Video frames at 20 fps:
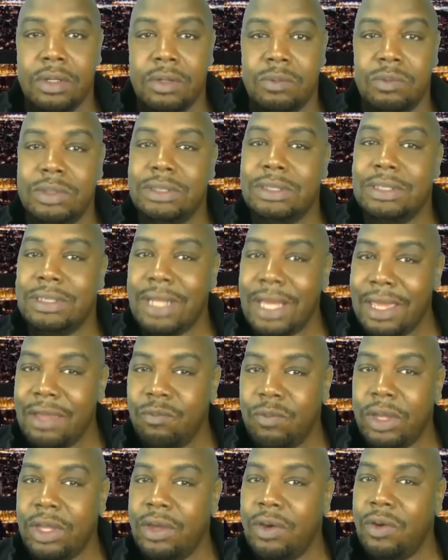was
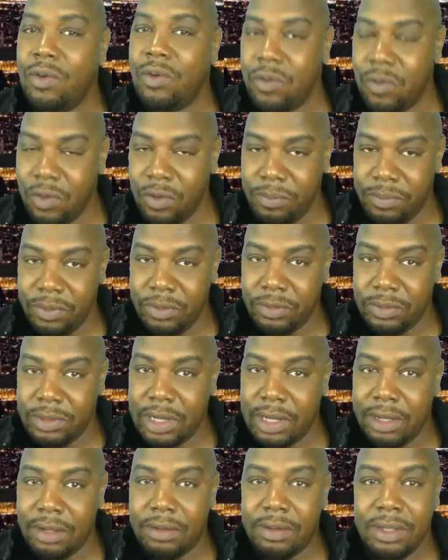lightweight horrible.
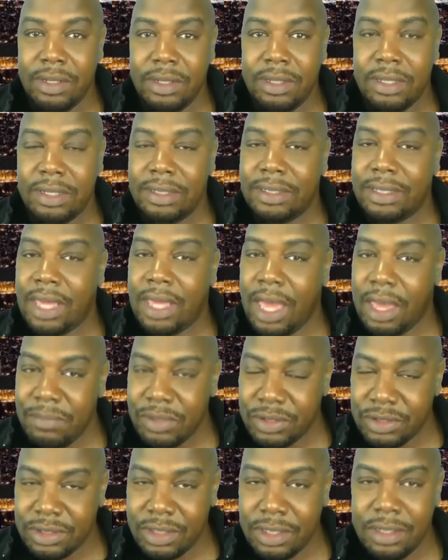Now, K
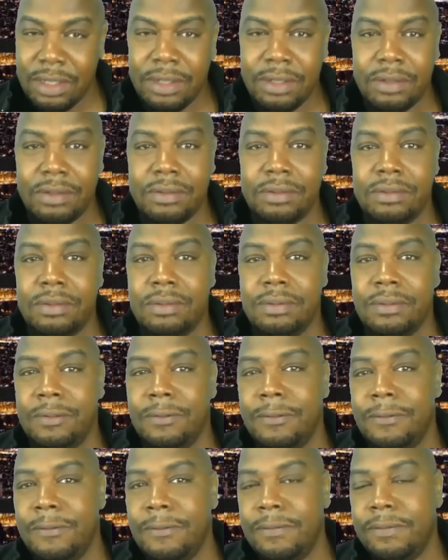Michelle,
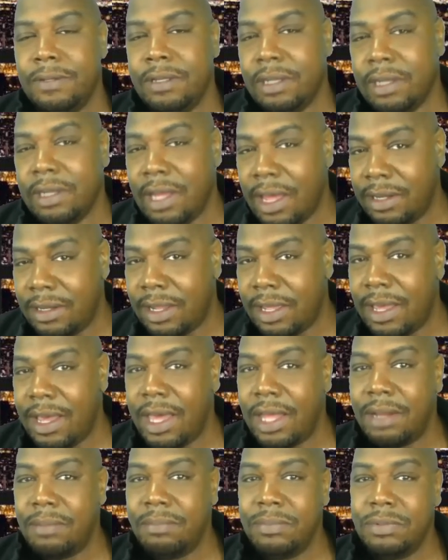Yolanda
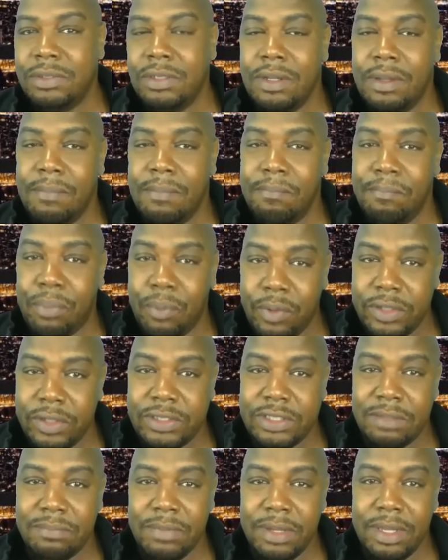Adams,
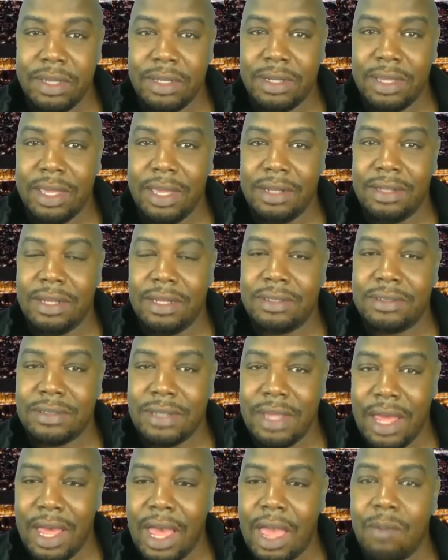Boys to Men, and the
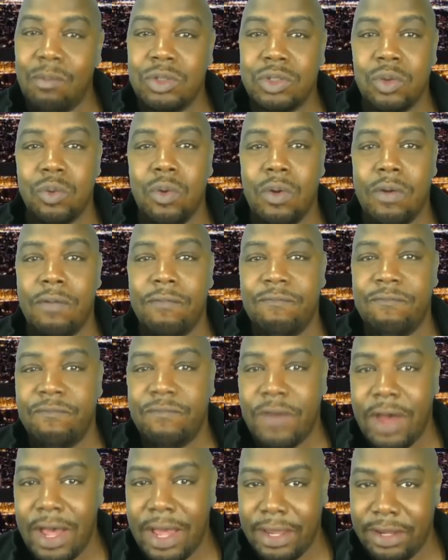time was on
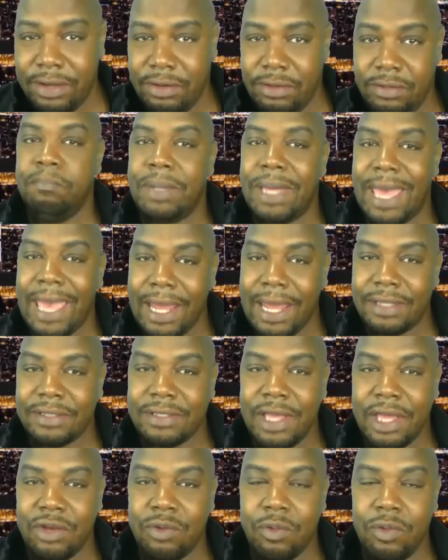fire. But
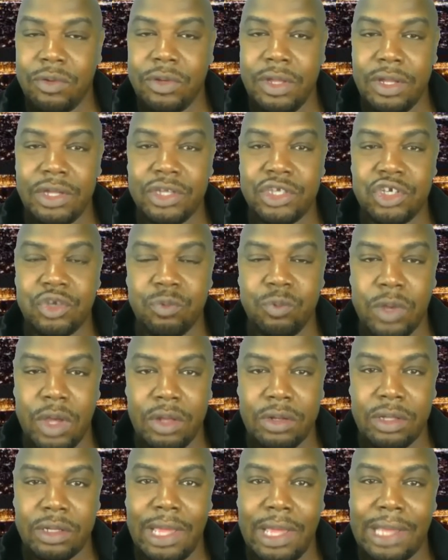Alexander O'Neal and
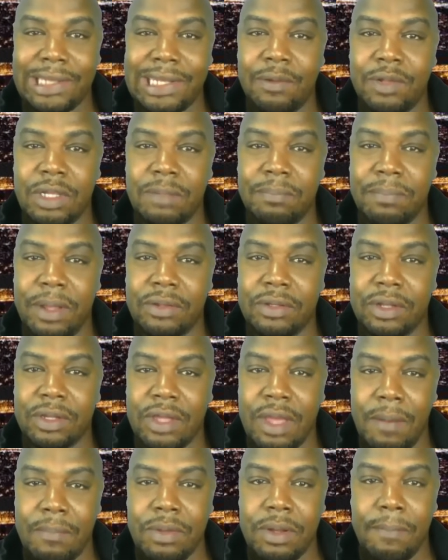Sherelle looked like they was about to
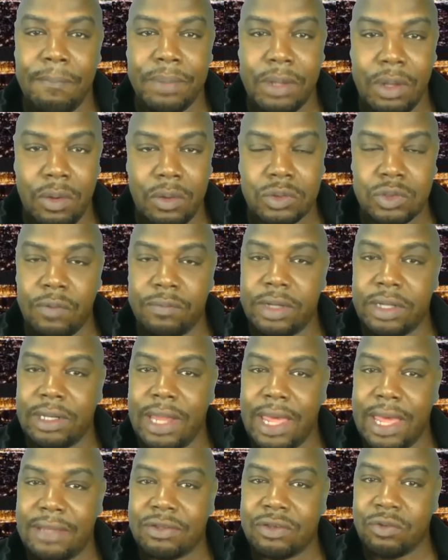come to blows over the
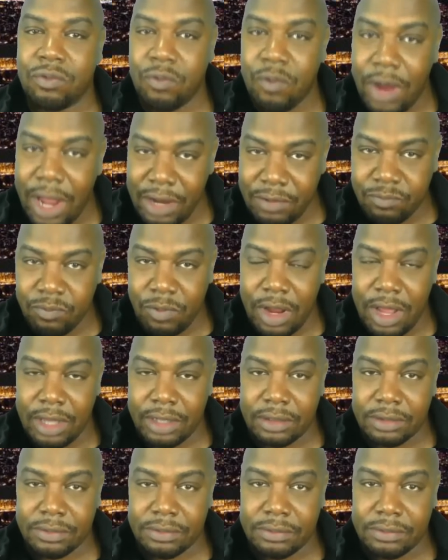last crack rock.